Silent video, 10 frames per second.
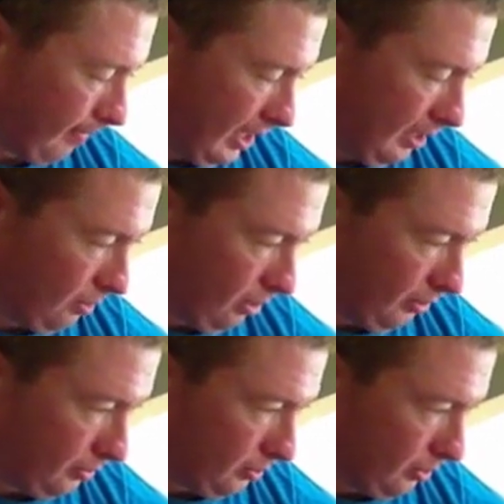in order
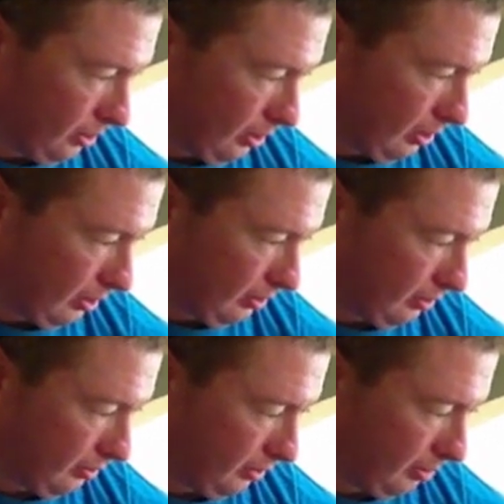for
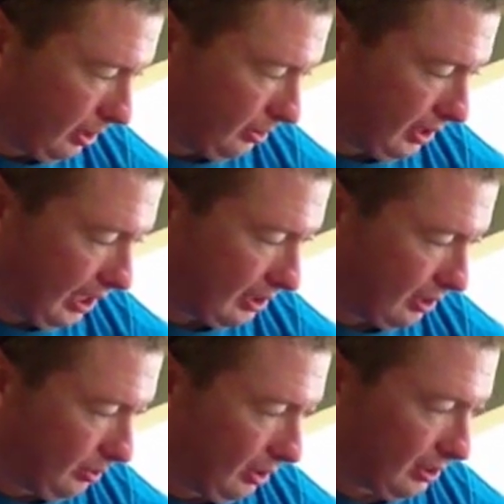the boat to actually
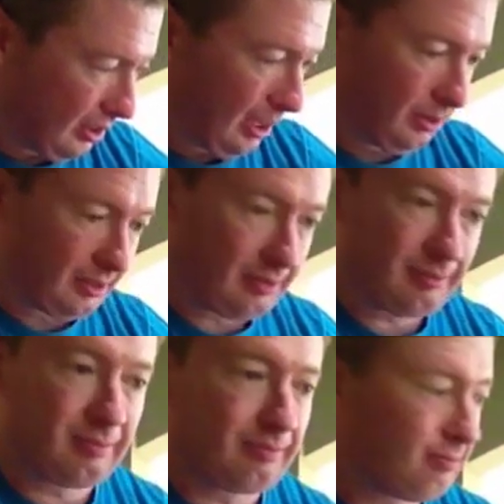work. So they would
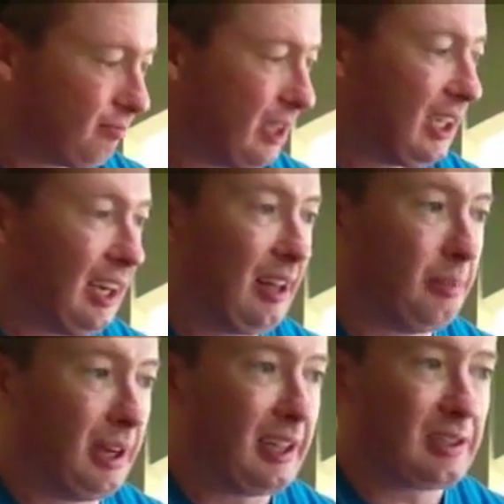take it out of the
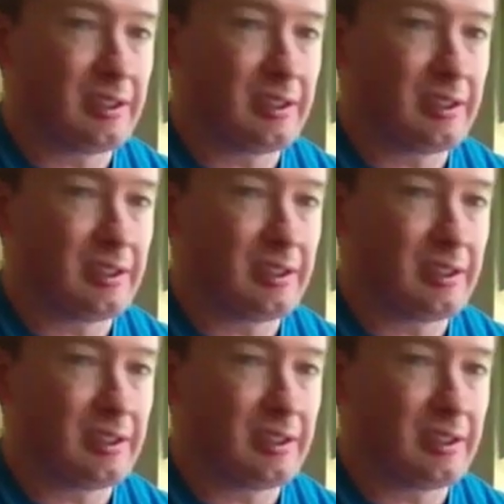box,